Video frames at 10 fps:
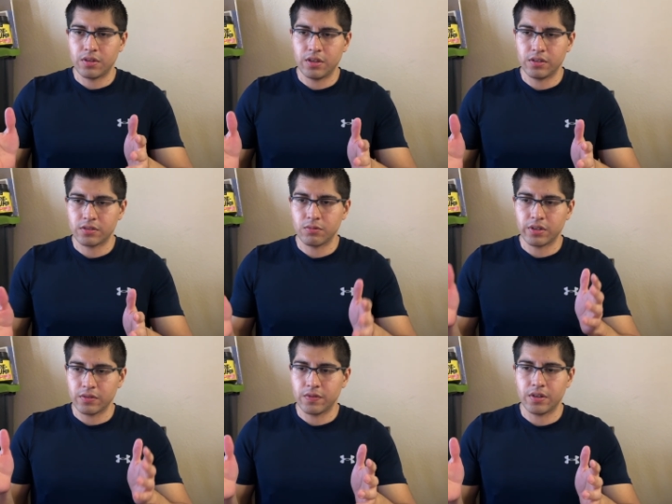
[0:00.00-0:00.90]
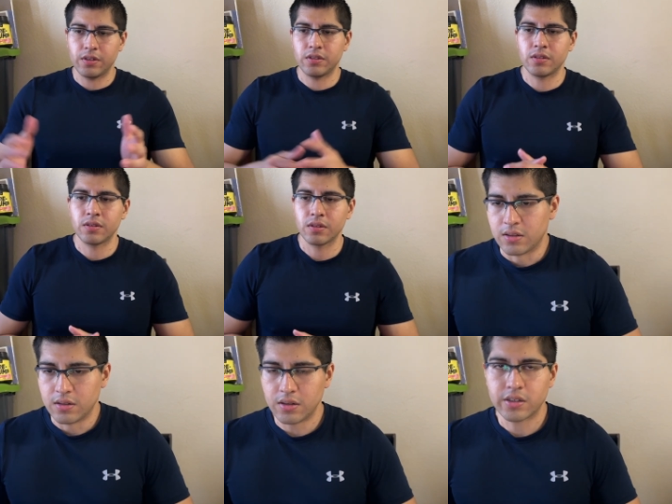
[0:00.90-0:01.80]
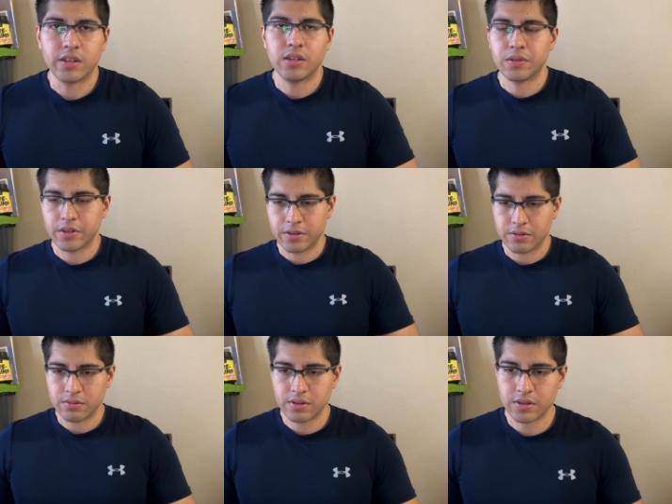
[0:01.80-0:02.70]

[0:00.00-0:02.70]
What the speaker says: things we can find. Okay, here we go.